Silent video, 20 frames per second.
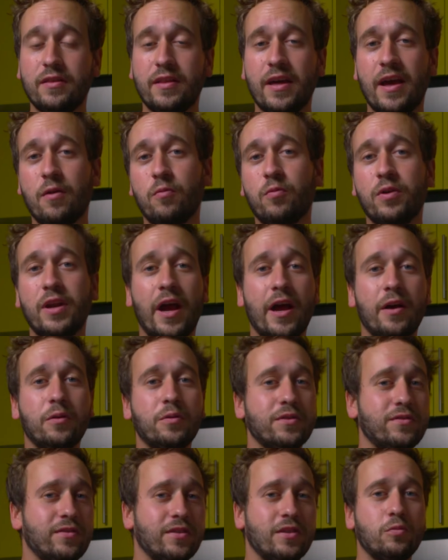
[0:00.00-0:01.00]
that when I
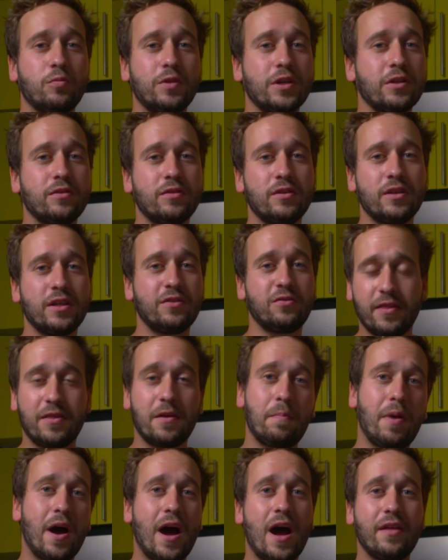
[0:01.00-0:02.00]
was in the wilderness, the
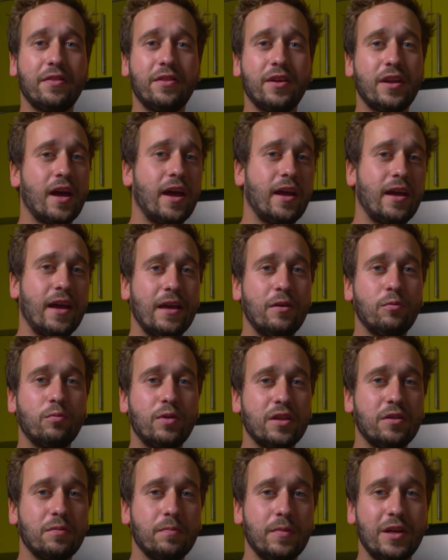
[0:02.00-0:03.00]
pot that I had
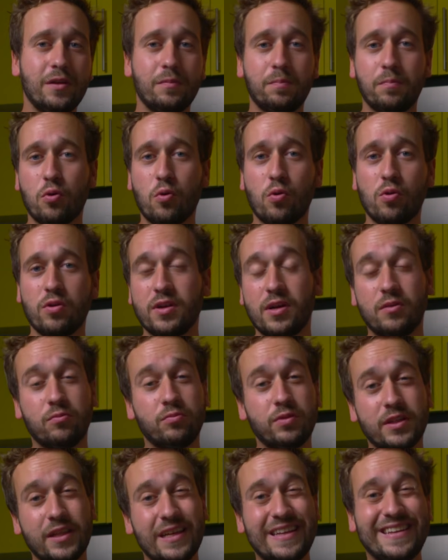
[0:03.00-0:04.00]
with me poured a
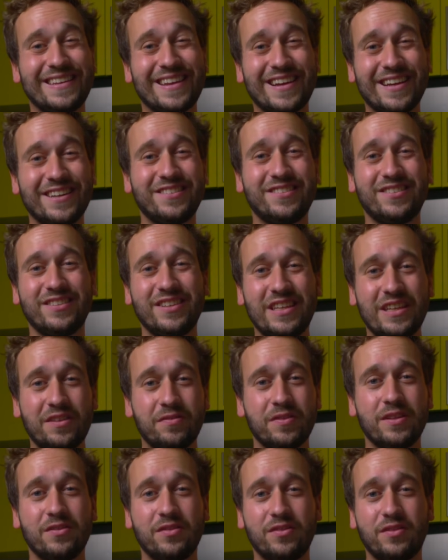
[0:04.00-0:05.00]
really nice,
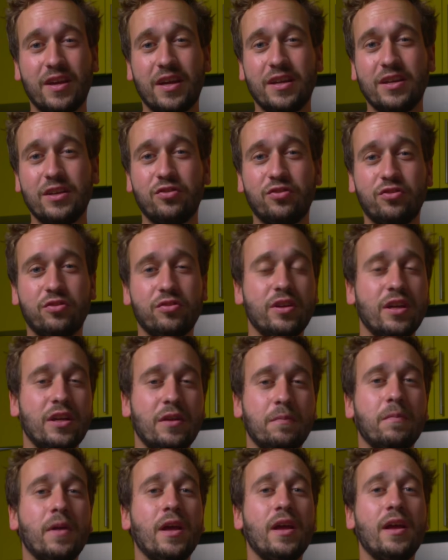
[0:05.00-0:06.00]
even, steady
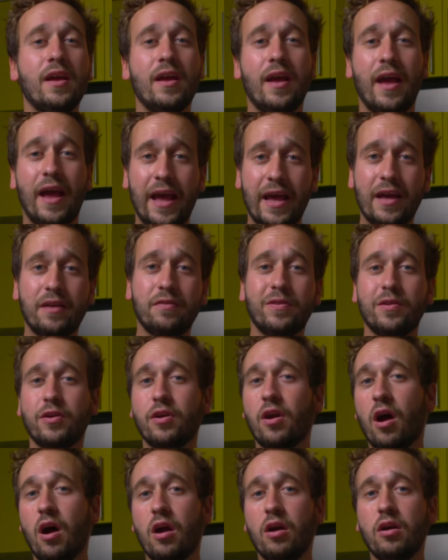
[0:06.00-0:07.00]
stream. And
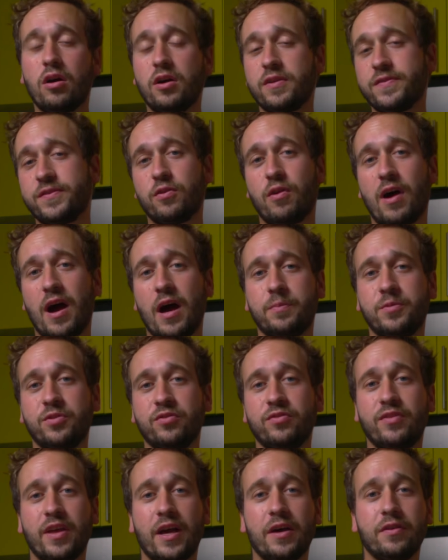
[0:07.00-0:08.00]
there are also
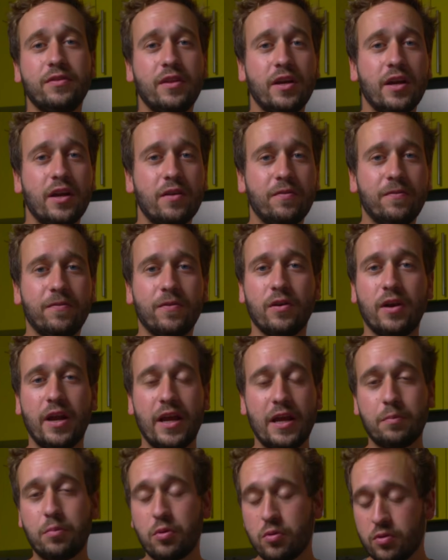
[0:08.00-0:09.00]
options out there for
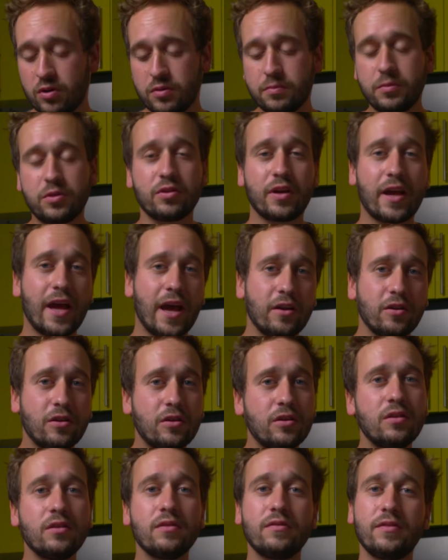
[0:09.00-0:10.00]
a portable
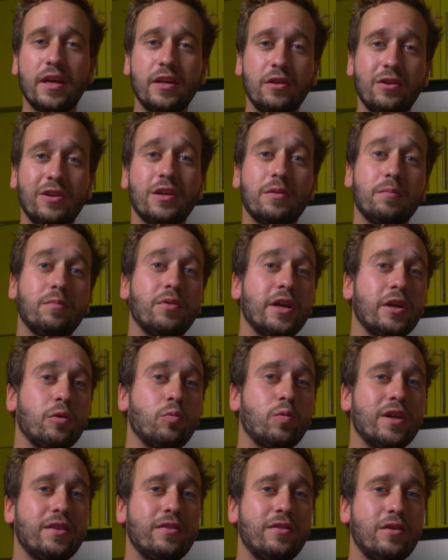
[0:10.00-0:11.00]
kettle that you can bring
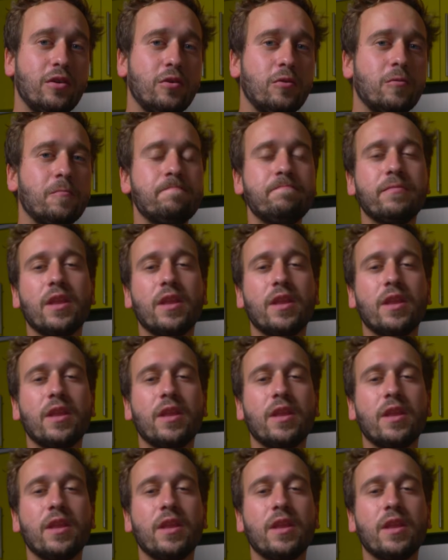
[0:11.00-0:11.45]
with you.